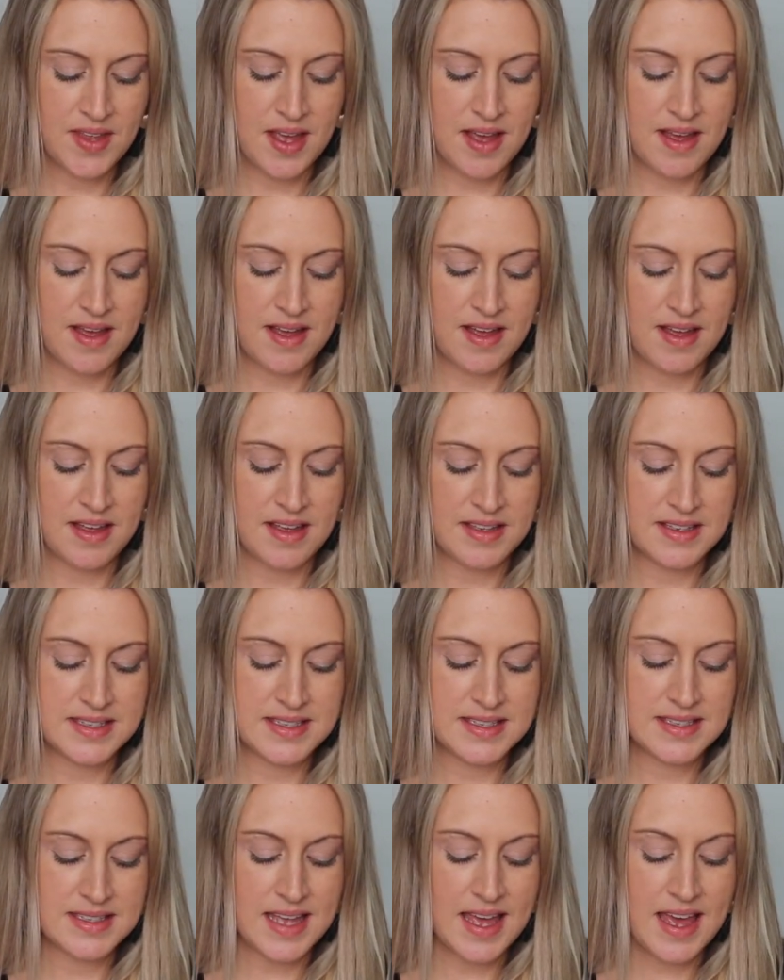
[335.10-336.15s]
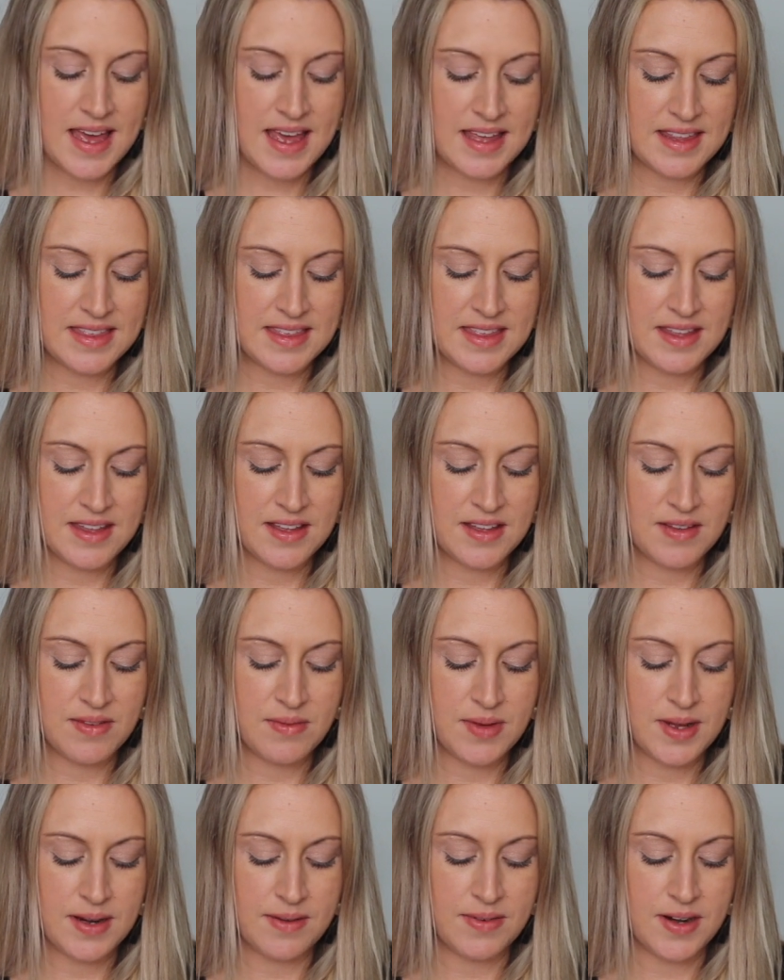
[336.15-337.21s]
Seth,
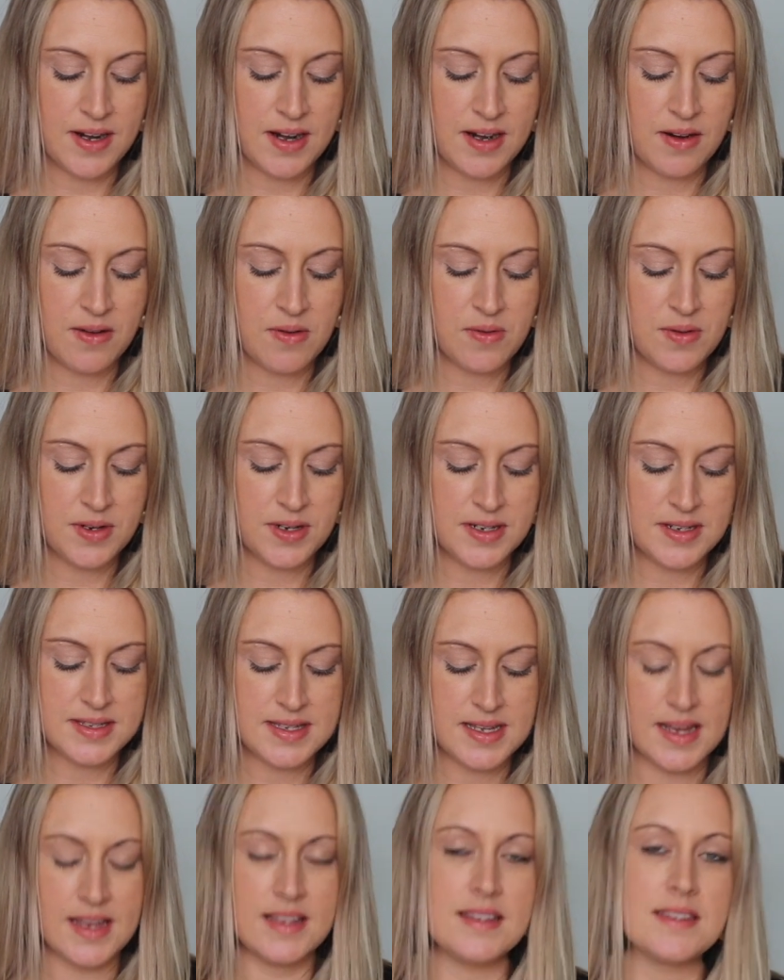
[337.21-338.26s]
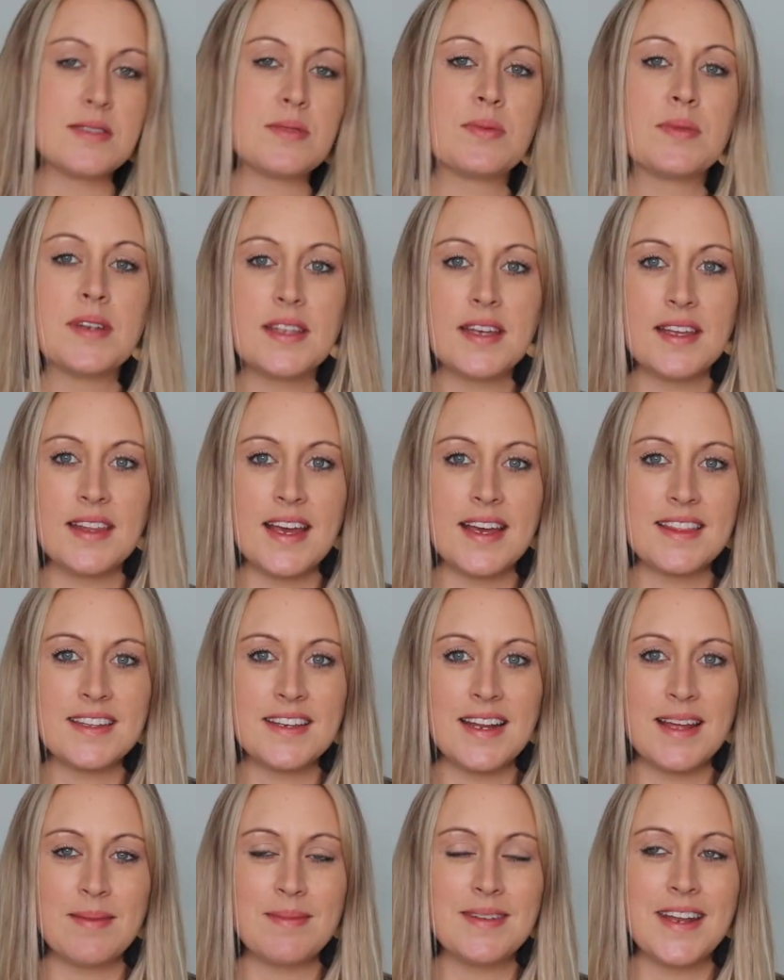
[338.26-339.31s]
one of our older sons, really liked the
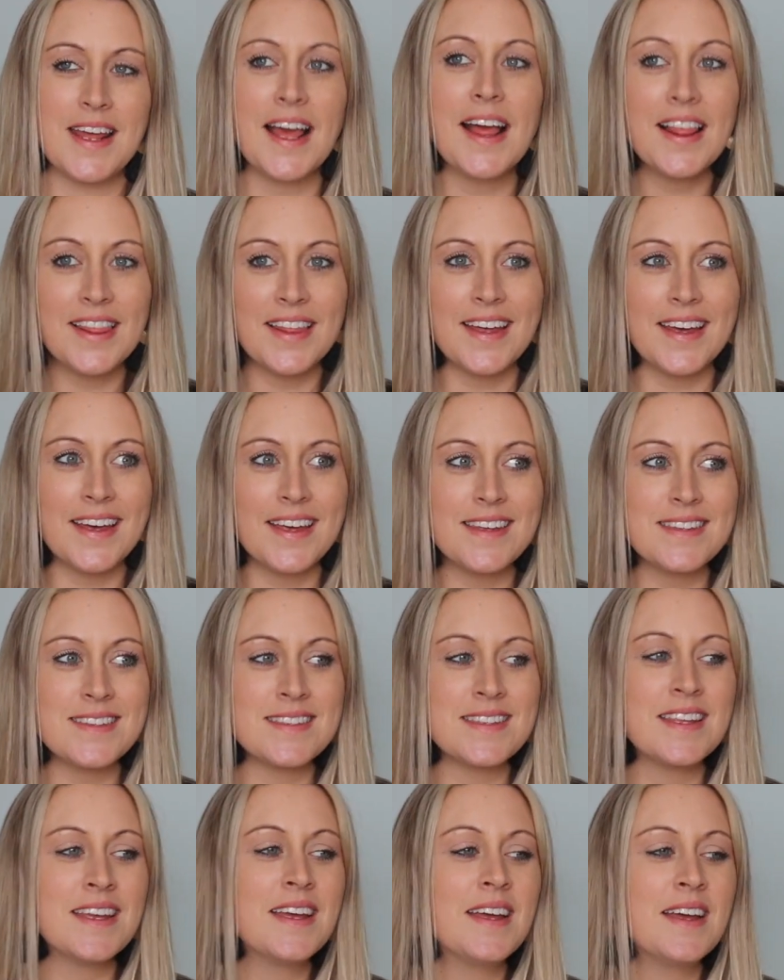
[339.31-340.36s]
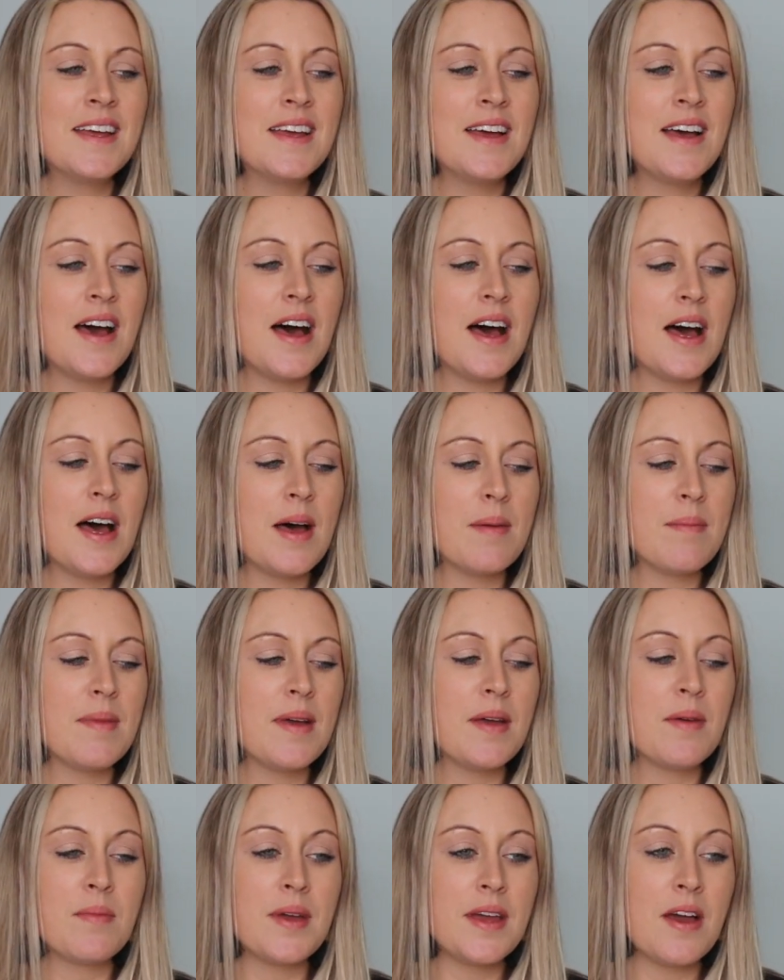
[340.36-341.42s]
name Nicholas,
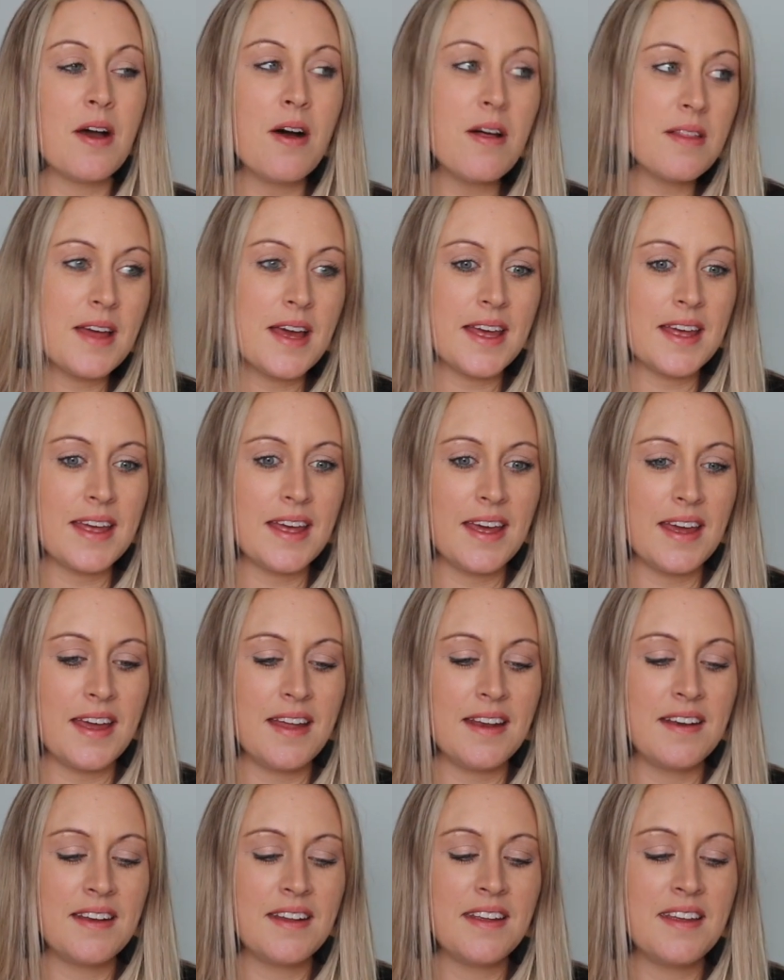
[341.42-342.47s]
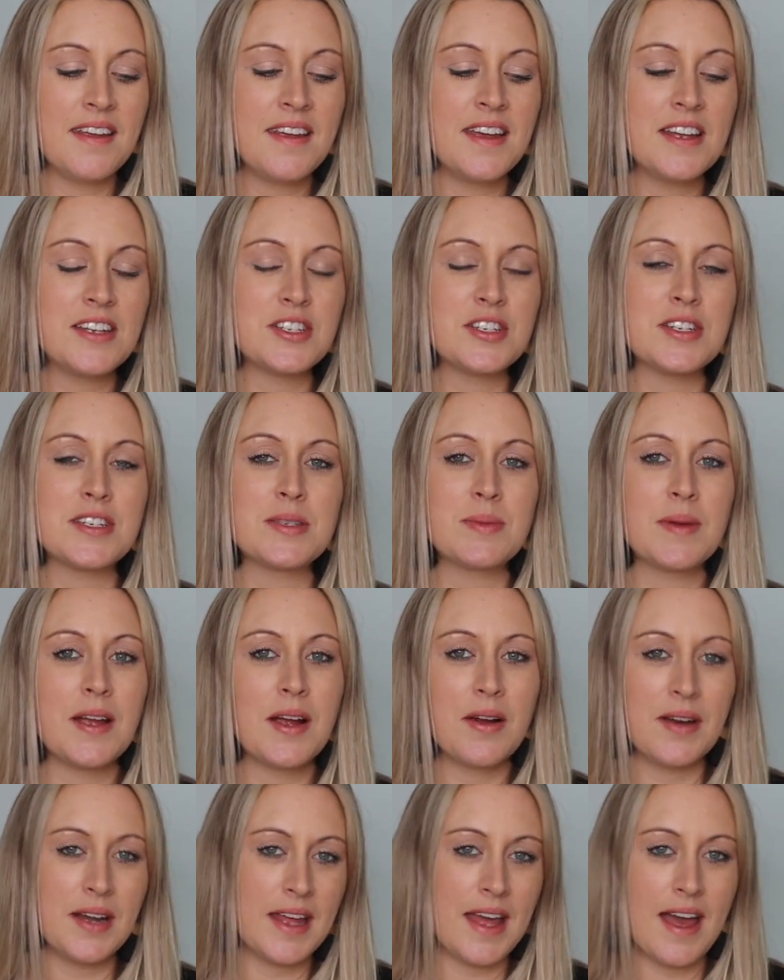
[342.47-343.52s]
and we all like it. It's just we
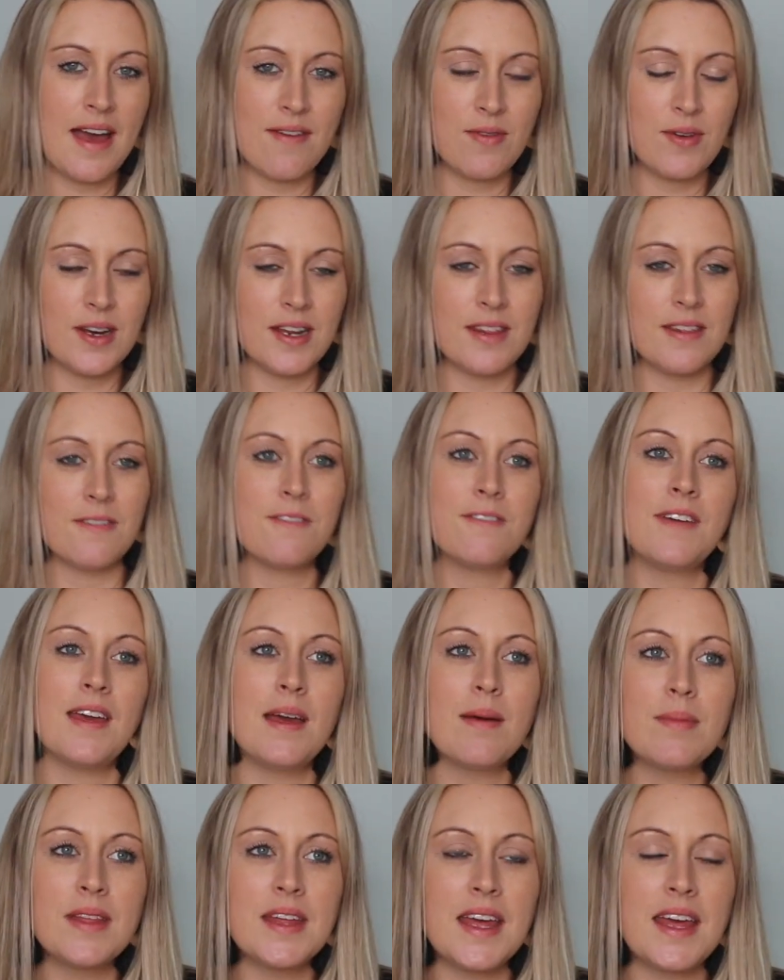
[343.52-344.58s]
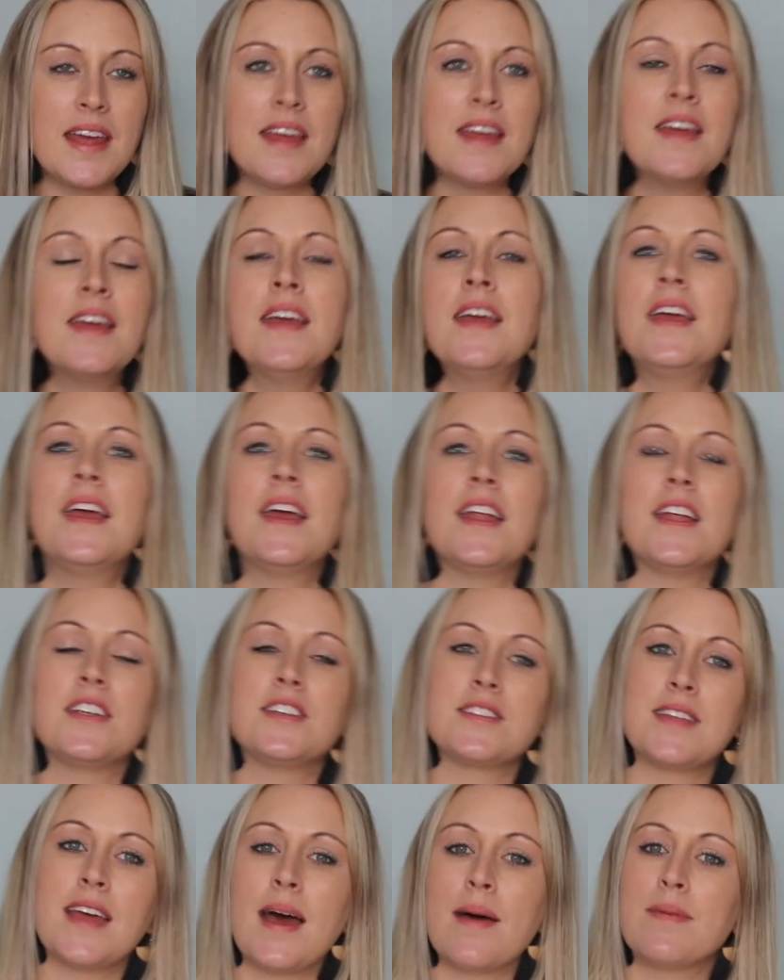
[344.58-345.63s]
already have one in the family, and it
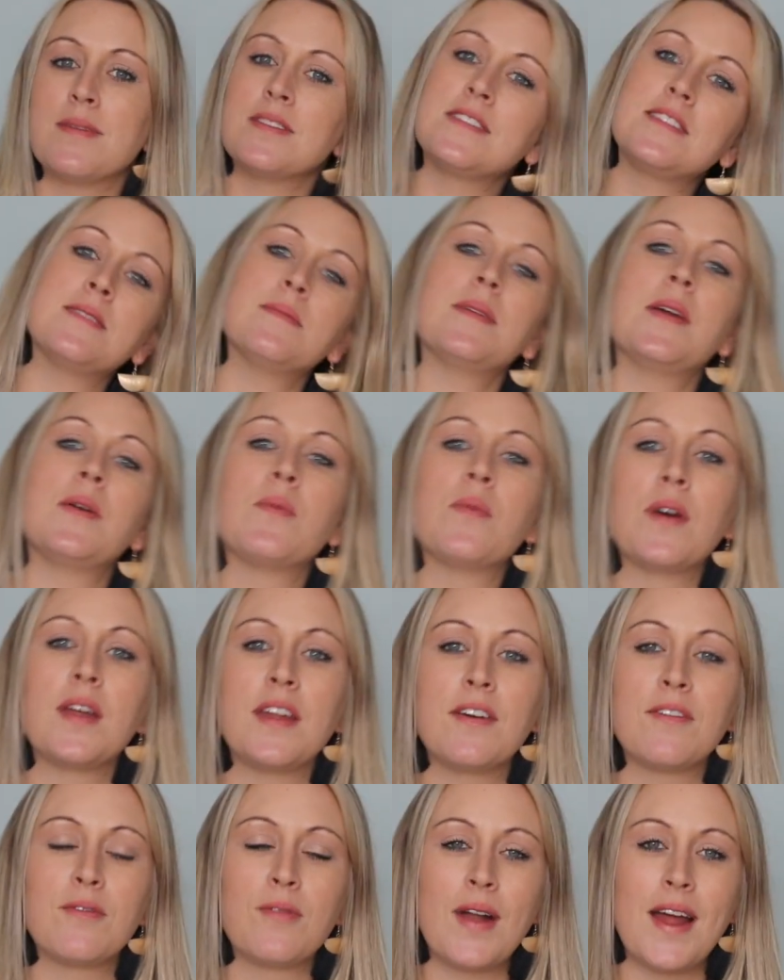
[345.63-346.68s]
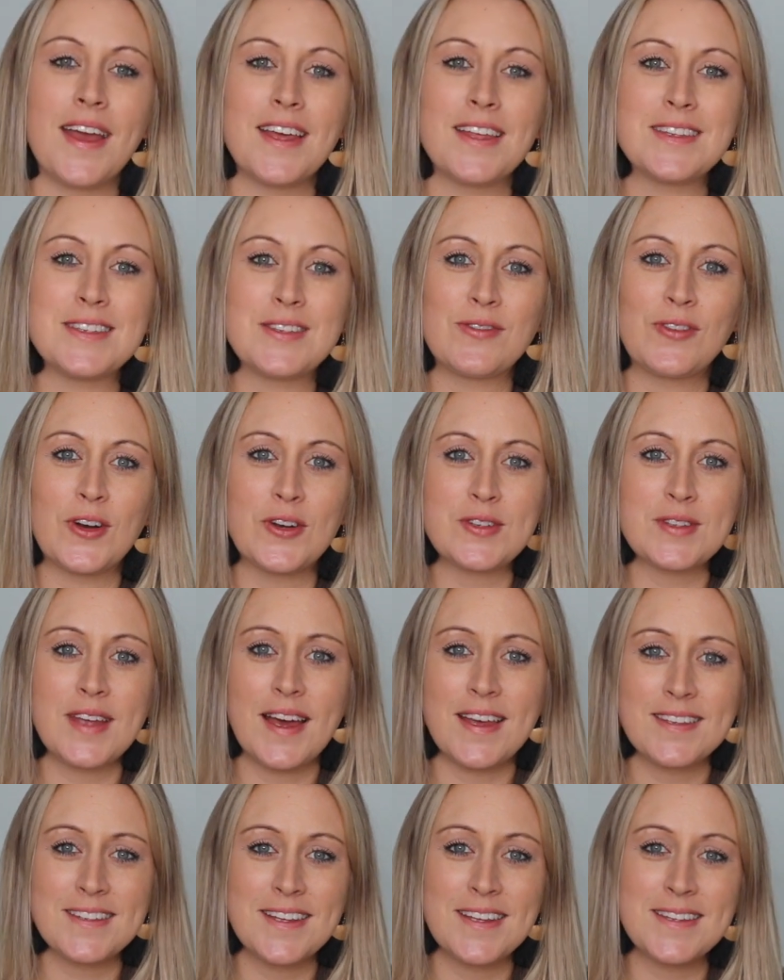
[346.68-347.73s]
just happens to be one of Ryan's first
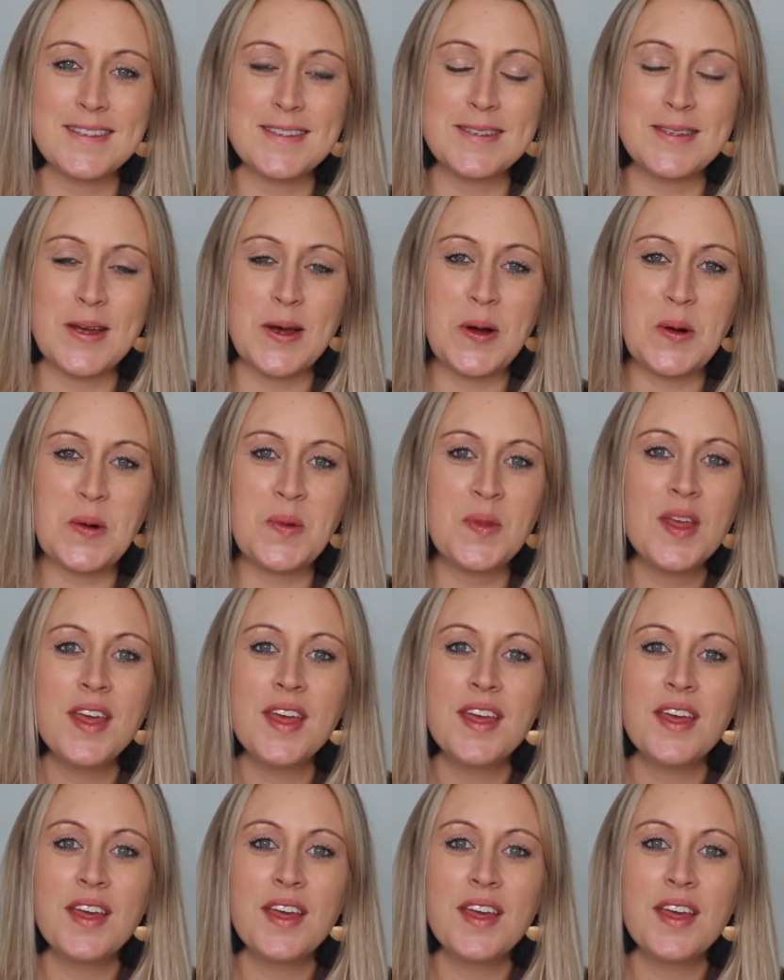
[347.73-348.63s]
cousins, so